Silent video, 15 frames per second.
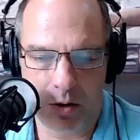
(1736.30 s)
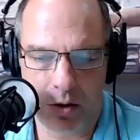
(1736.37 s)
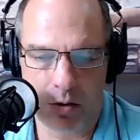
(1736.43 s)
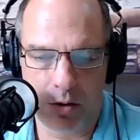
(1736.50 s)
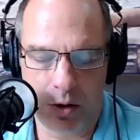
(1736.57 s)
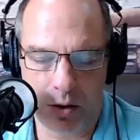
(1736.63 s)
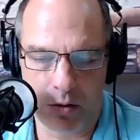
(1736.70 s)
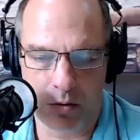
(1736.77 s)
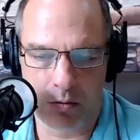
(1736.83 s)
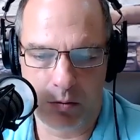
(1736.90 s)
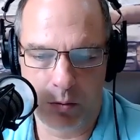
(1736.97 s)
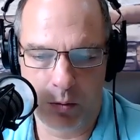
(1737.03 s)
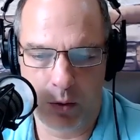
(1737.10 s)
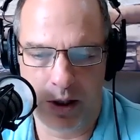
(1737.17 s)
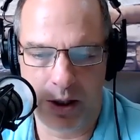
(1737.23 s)
your
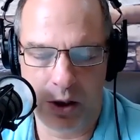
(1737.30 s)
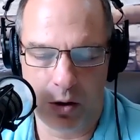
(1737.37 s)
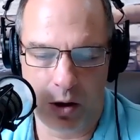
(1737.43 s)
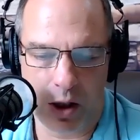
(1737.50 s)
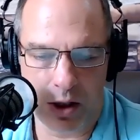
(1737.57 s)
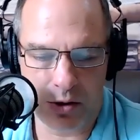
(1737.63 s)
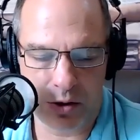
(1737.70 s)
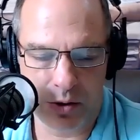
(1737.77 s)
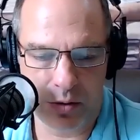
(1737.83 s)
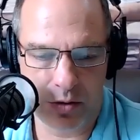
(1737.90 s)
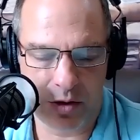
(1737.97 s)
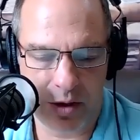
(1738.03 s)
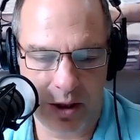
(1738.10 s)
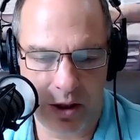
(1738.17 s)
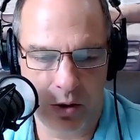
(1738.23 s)
one of your lawsuits
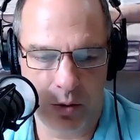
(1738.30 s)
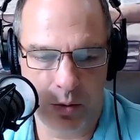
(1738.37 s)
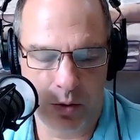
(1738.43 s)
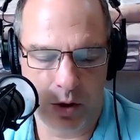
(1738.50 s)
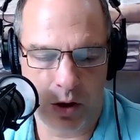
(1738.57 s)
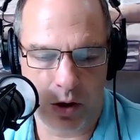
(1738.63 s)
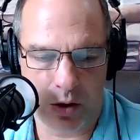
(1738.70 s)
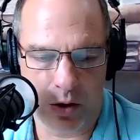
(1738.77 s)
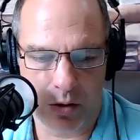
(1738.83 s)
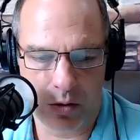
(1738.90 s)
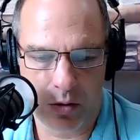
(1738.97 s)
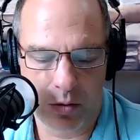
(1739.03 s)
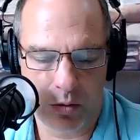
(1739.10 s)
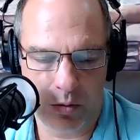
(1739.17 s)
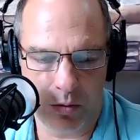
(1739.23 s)
that you are
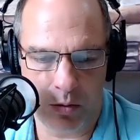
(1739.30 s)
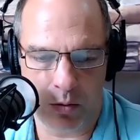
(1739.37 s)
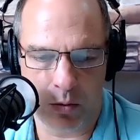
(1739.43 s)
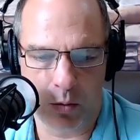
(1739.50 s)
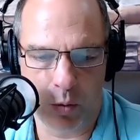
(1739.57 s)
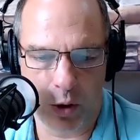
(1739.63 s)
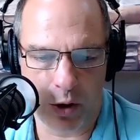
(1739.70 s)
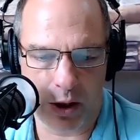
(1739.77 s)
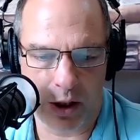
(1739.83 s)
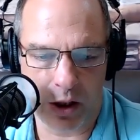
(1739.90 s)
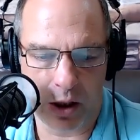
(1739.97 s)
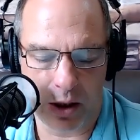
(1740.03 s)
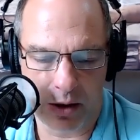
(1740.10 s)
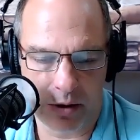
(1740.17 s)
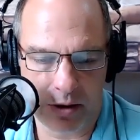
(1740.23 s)
working
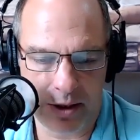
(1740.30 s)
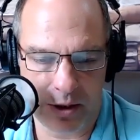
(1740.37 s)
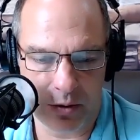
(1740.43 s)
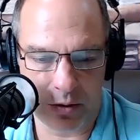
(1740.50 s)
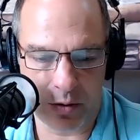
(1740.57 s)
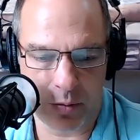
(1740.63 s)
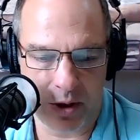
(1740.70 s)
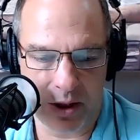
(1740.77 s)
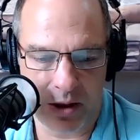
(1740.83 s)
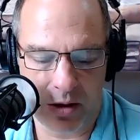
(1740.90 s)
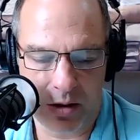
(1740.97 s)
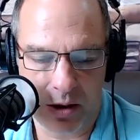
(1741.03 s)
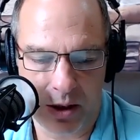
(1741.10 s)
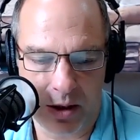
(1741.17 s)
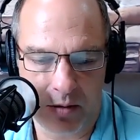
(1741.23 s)
on deals
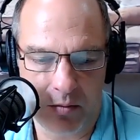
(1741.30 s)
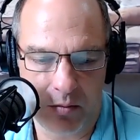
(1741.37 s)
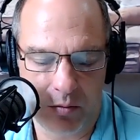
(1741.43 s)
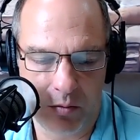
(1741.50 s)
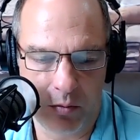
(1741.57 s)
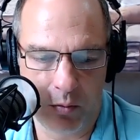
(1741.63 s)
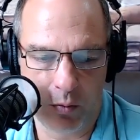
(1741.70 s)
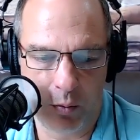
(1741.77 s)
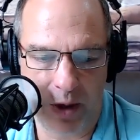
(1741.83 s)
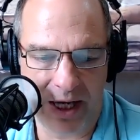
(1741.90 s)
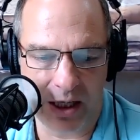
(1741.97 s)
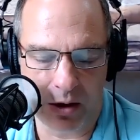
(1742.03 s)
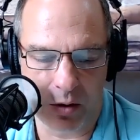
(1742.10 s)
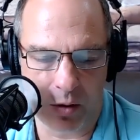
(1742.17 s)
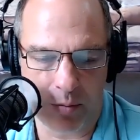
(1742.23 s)
with
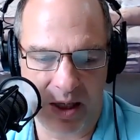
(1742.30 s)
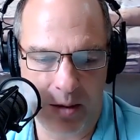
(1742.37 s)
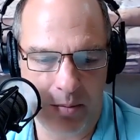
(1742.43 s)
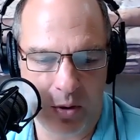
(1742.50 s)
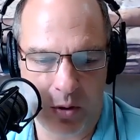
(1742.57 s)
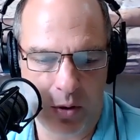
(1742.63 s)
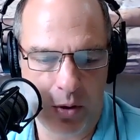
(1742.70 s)
regular people